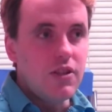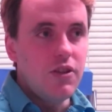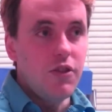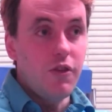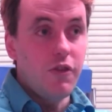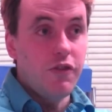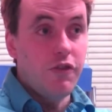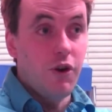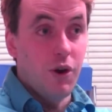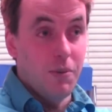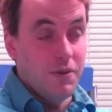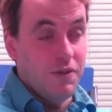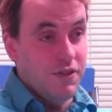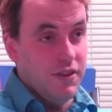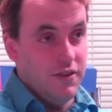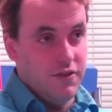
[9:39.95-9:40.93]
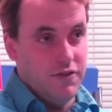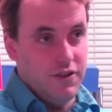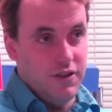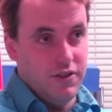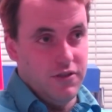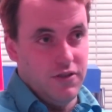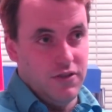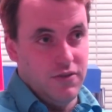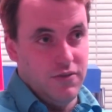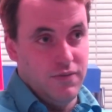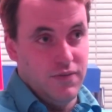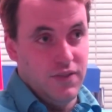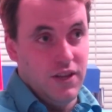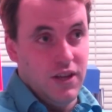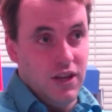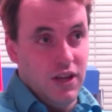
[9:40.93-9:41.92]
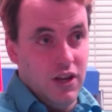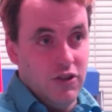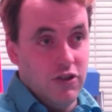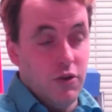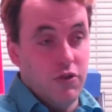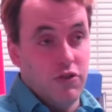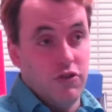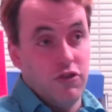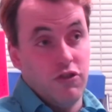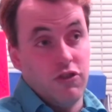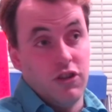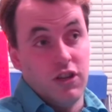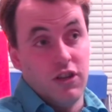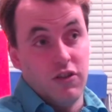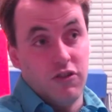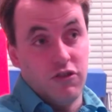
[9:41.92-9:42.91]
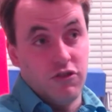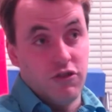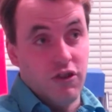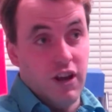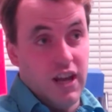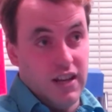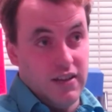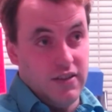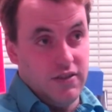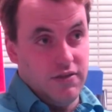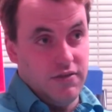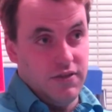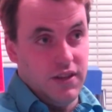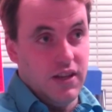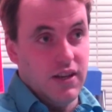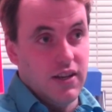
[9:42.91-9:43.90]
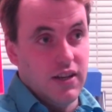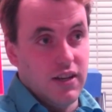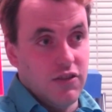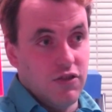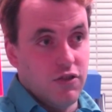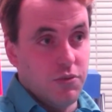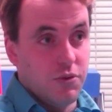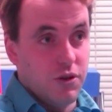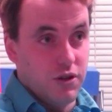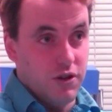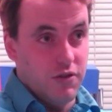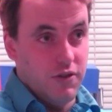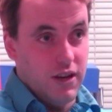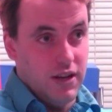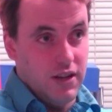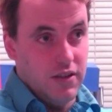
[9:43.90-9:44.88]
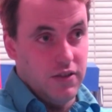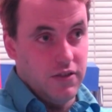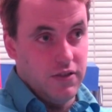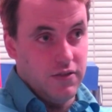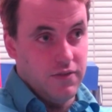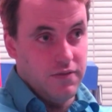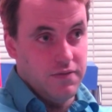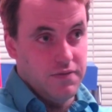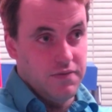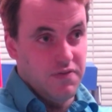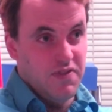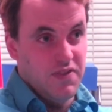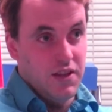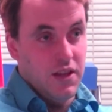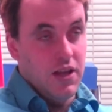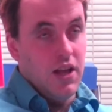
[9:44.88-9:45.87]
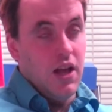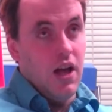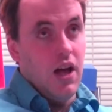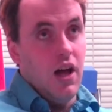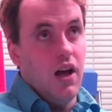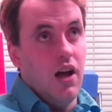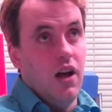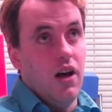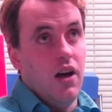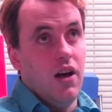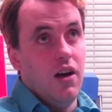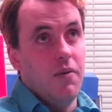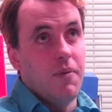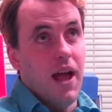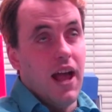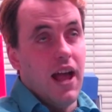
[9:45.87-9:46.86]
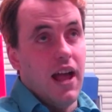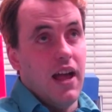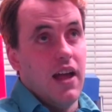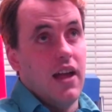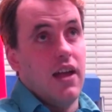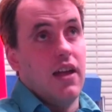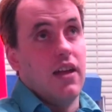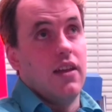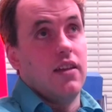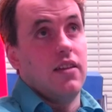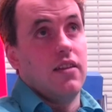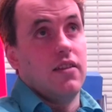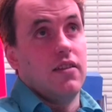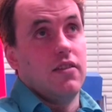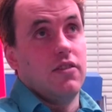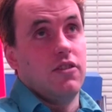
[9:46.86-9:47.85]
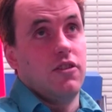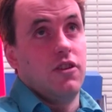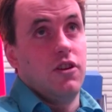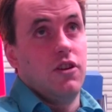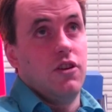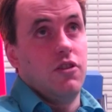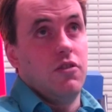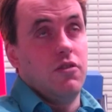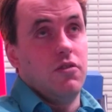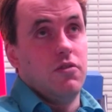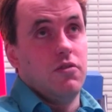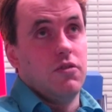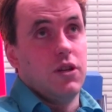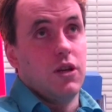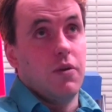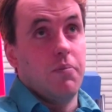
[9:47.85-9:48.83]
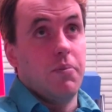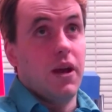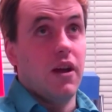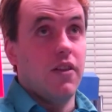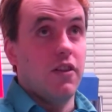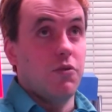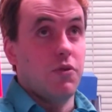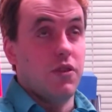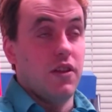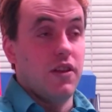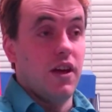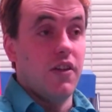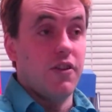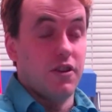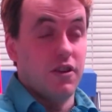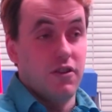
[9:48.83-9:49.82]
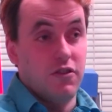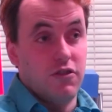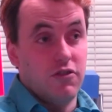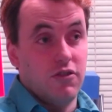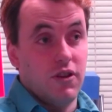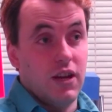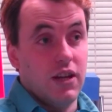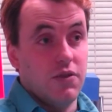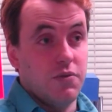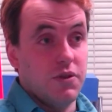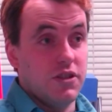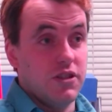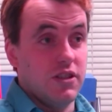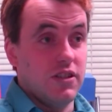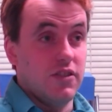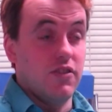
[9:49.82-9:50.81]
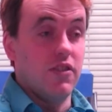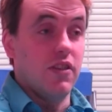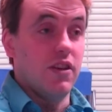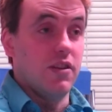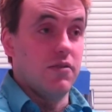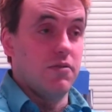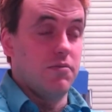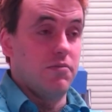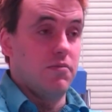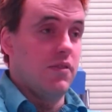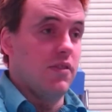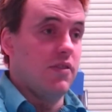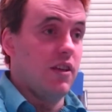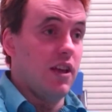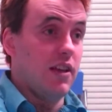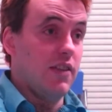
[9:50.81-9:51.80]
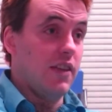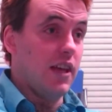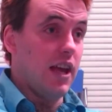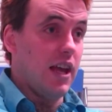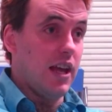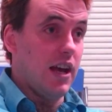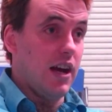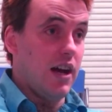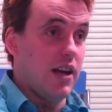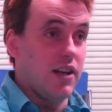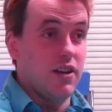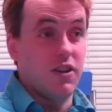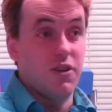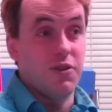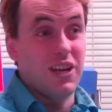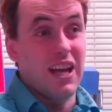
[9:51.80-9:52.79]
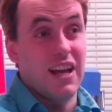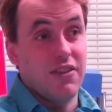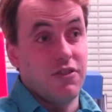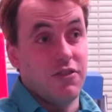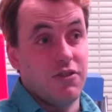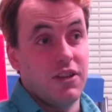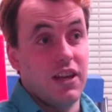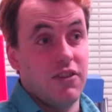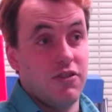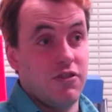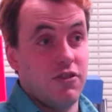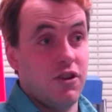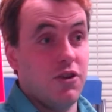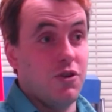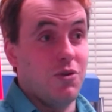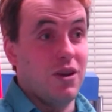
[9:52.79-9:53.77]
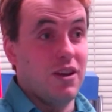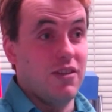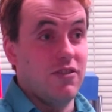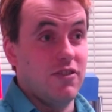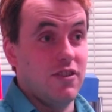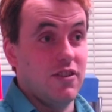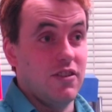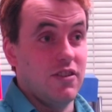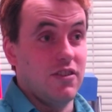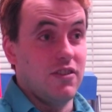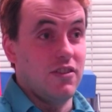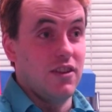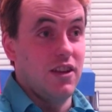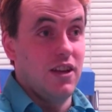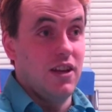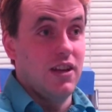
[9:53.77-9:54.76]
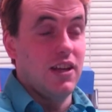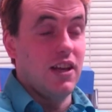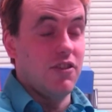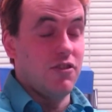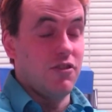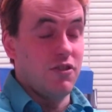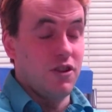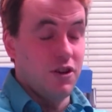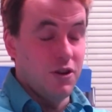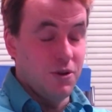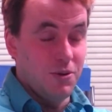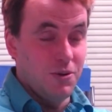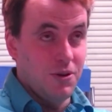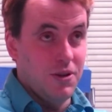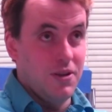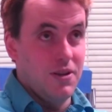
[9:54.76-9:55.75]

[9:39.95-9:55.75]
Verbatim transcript: the form of this filter. So it's just a constraint that it needs to work around. Um, and compare this with another constraint, which is that, say, the A I can only answer yes or no questions, yes or no,